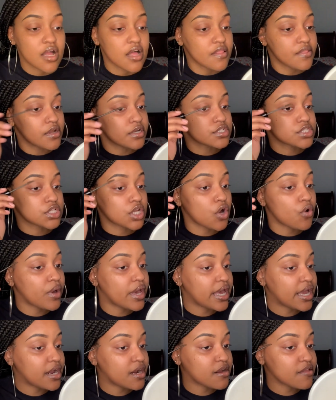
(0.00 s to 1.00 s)
There's no
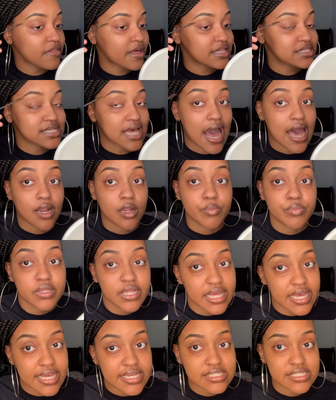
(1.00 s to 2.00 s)
hair that's out of
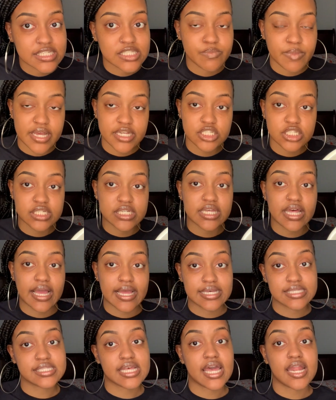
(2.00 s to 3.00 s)
place, especially, like I
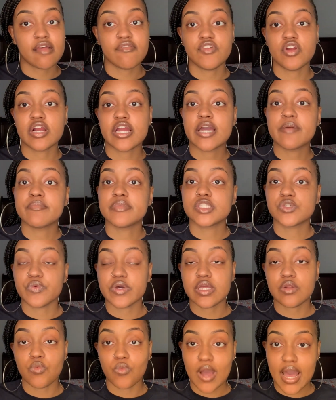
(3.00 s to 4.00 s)
said, if you're in
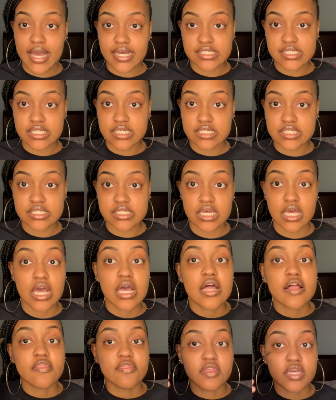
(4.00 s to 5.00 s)
between waxes.
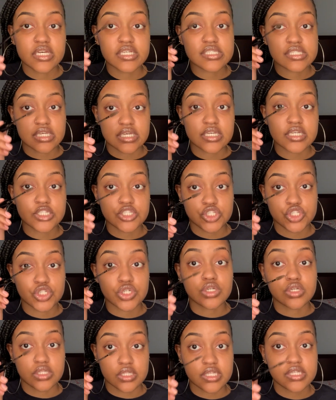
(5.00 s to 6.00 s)
This
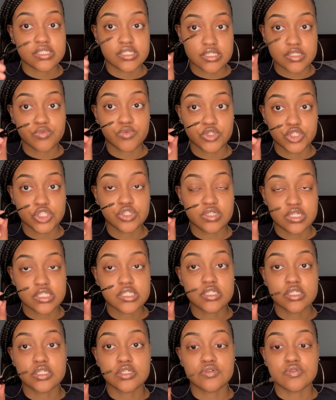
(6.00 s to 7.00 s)
is what you need to
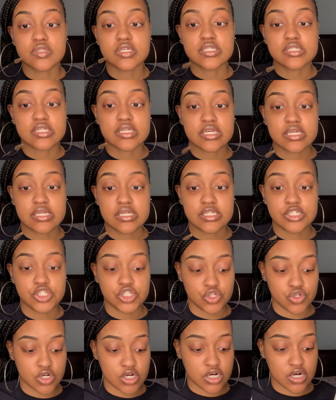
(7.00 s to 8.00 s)
do. This is
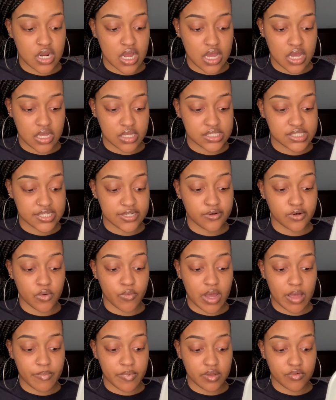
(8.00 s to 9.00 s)
your secret
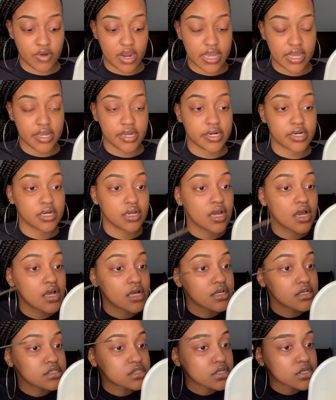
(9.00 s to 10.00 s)
weapon right here.
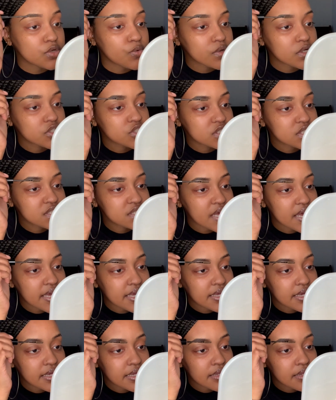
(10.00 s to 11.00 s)
So you want to just take
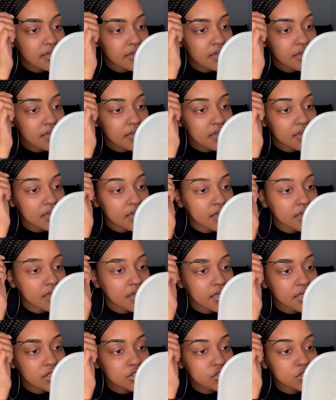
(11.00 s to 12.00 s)
it
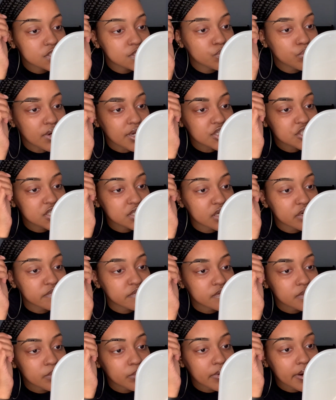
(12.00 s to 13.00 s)
and just brush it over
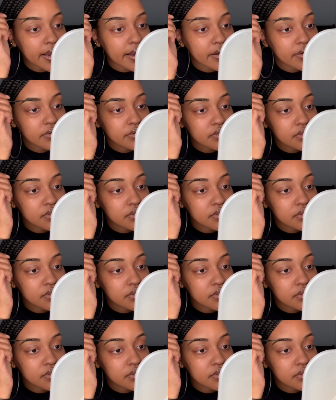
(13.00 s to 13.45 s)
the brow.